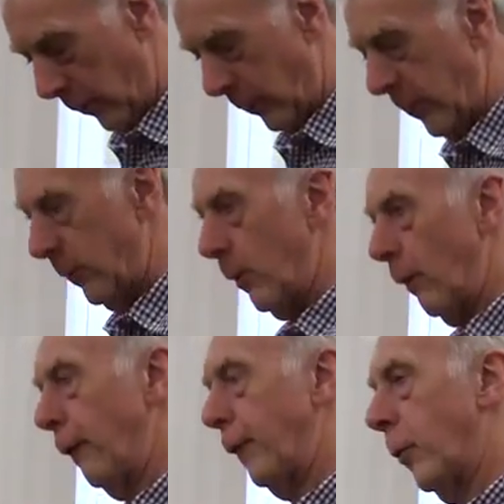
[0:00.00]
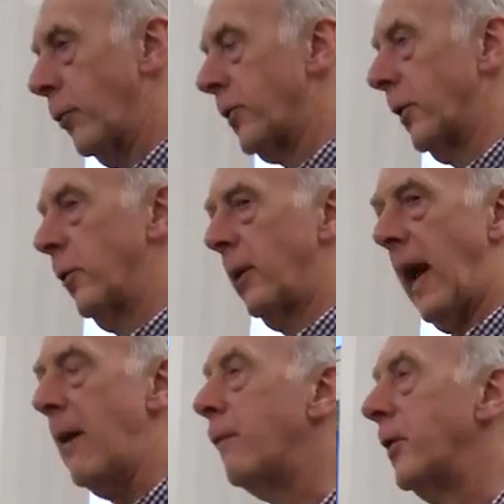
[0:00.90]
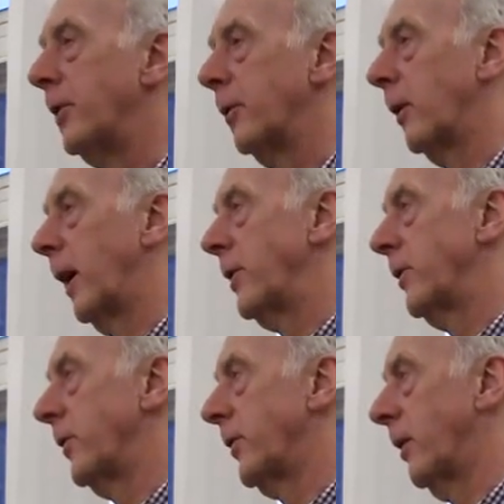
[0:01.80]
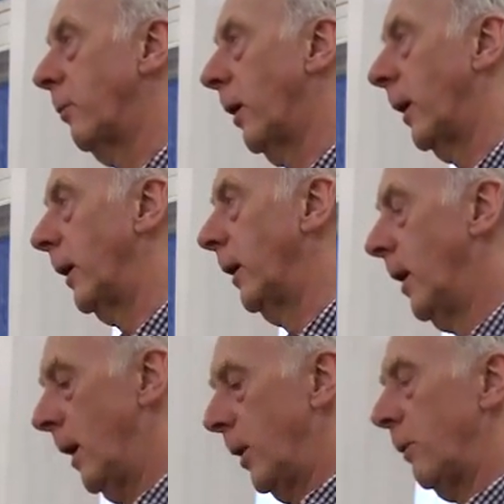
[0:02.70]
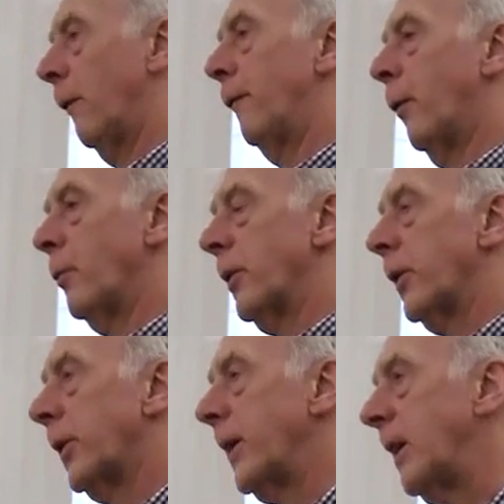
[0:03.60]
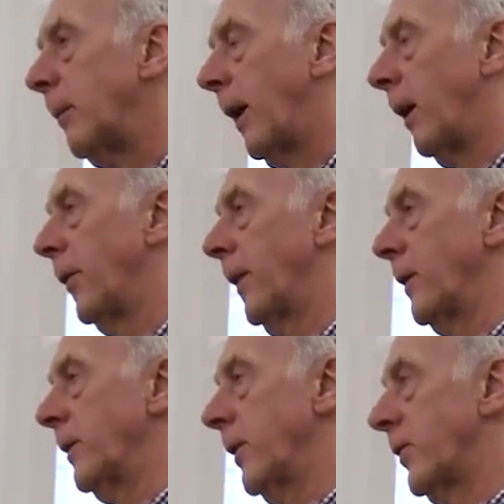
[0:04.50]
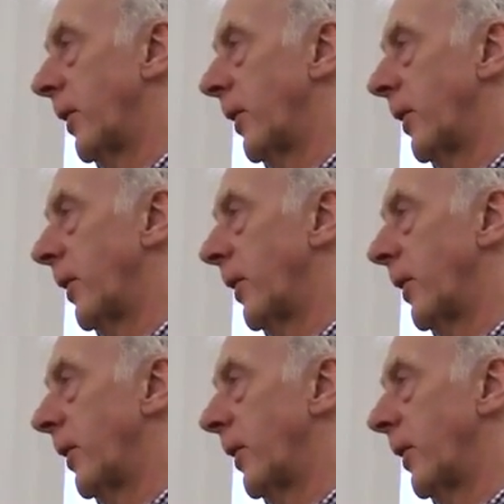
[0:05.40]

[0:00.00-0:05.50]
on. So you are forced to look at every single case in the same way. You are forced to think about things in the